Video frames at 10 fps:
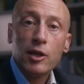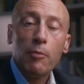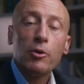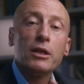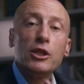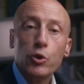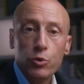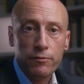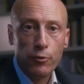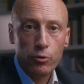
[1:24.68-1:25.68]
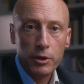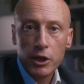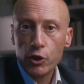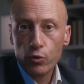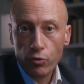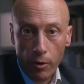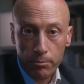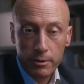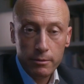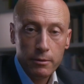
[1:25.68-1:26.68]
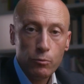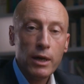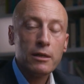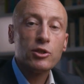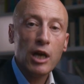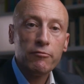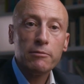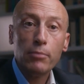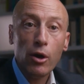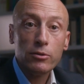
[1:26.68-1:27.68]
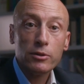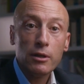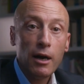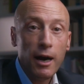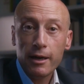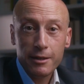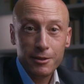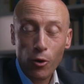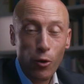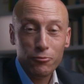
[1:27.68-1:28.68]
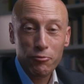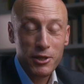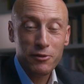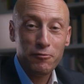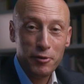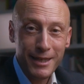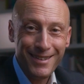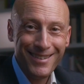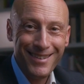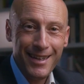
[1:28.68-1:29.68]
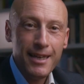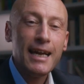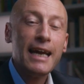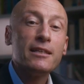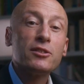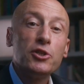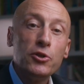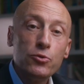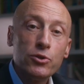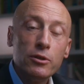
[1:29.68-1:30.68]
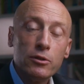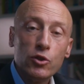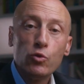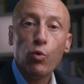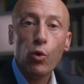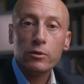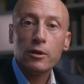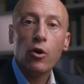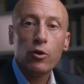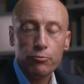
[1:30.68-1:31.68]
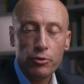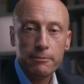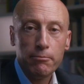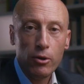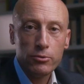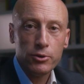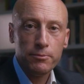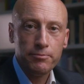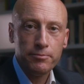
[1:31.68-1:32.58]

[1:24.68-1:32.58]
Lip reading: common and useful in Europe, where sovereign bonds aren't all risk-free, and it's used to quote corporate bonds.